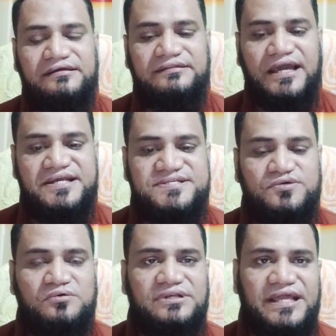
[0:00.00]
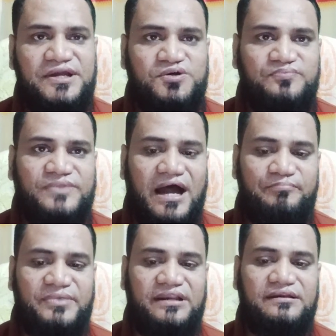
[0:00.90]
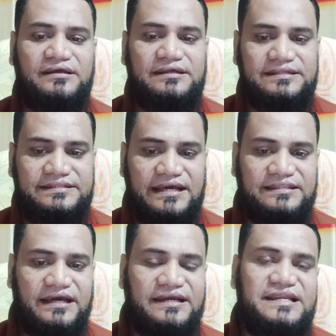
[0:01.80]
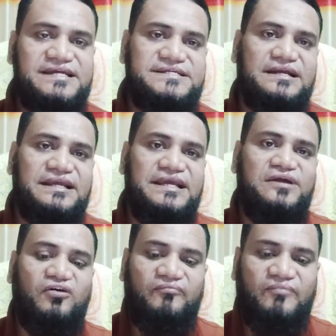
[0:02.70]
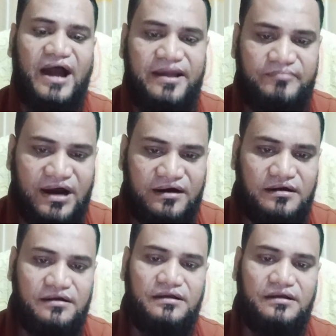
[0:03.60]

the school, the YouTube thumbnail, then the creation gig on Fiverr.